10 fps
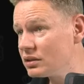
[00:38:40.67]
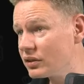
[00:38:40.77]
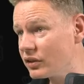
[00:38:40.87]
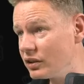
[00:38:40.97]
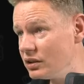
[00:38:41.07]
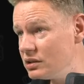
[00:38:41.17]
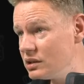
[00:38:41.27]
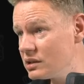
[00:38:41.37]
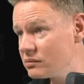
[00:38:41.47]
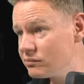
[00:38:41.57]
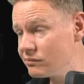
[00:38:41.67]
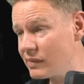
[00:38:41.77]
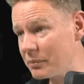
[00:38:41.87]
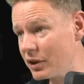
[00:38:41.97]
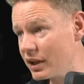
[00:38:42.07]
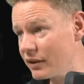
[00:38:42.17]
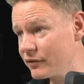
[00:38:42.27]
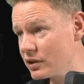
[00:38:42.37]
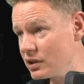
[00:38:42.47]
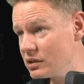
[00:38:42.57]
So I'm gonna
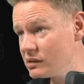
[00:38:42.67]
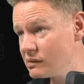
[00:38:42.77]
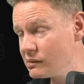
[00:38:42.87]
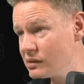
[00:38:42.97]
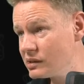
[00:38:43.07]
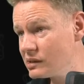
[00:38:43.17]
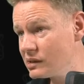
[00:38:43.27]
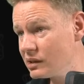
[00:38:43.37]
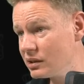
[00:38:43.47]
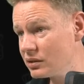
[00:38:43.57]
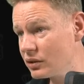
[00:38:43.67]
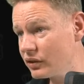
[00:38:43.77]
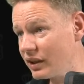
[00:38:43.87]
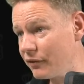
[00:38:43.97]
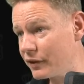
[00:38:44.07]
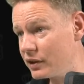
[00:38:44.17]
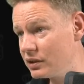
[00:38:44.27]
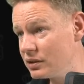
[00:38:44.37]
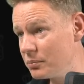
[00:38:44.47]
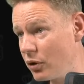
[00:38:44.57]
have to suffer.
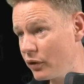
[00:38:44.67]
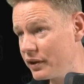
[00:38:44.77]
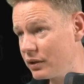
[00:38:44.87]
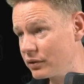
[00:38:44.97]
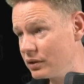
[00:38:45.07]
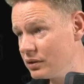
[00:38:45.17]
Pawn down.